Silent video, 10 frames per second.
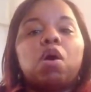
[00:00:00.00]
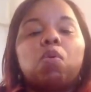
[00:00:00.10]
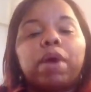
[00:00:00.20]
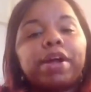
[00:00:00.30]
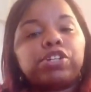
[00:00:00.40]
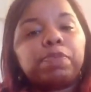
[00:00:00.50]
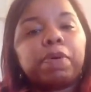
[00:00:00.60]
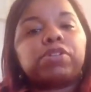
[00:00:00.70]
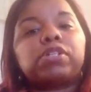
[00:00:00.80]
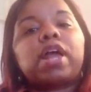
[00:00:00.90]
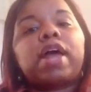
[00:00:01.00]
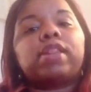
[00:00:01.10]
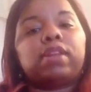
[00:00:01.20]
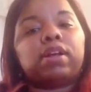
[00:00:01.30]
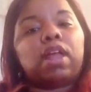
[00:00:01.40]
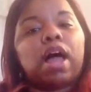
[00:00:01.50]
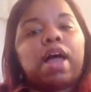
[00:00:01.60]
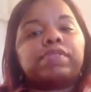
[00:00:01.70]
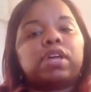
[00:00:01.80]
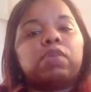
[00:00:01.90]
Where's your person at in their
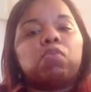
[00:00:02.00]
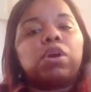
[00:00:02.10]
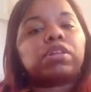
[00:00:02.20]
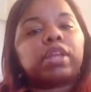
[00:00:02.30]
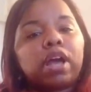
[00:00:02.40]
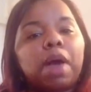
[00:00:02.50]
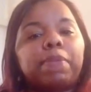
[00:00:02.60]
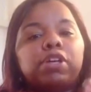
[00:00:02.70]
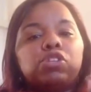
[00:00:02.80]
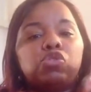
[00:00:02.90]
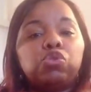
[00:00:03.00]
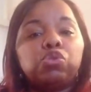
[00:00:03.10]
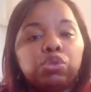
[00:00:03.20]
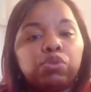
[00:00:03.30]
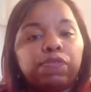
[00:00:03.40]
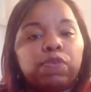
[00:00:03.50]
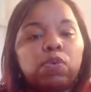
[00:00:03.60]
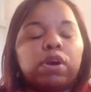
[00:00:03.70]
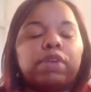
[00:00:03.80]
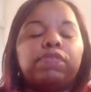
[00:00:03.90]
lives and what are they coming to you for?